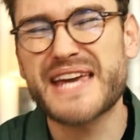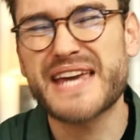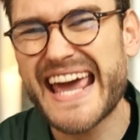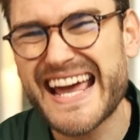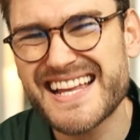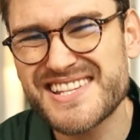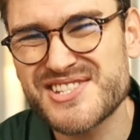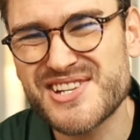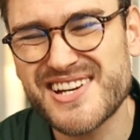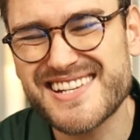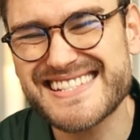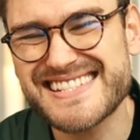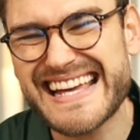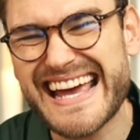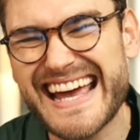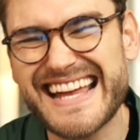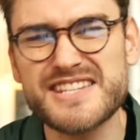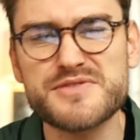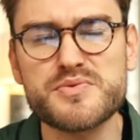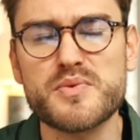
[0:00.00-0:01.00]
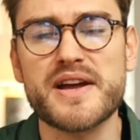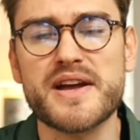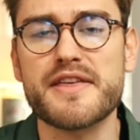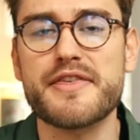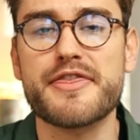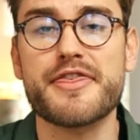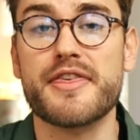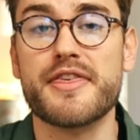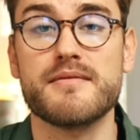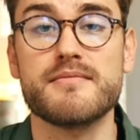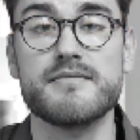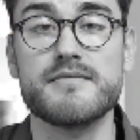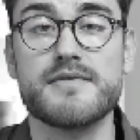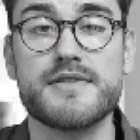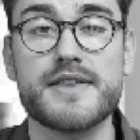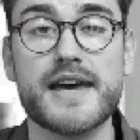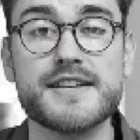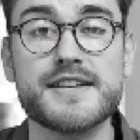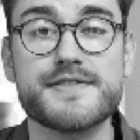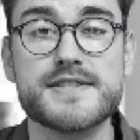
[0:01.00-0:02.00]
can't just end with,
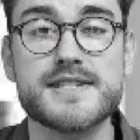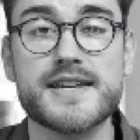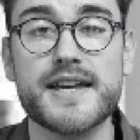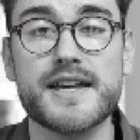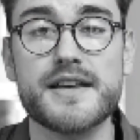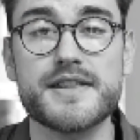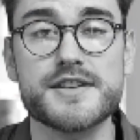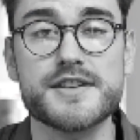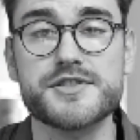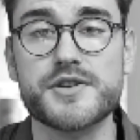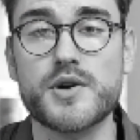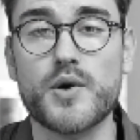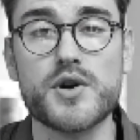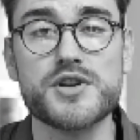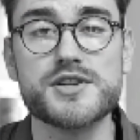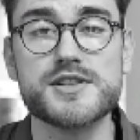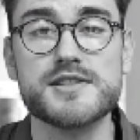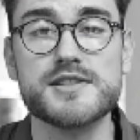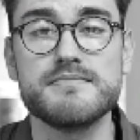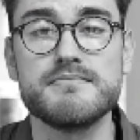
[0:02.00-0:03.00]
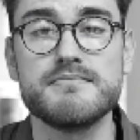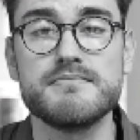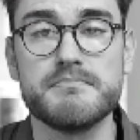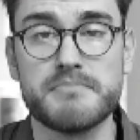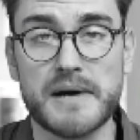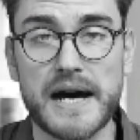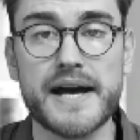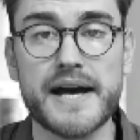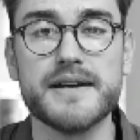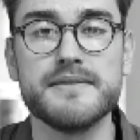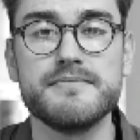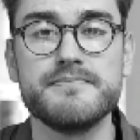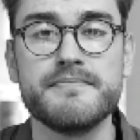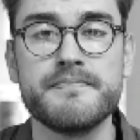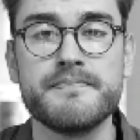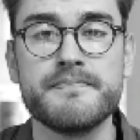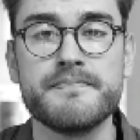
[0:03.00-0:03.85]
thanks for taking this course, bye. You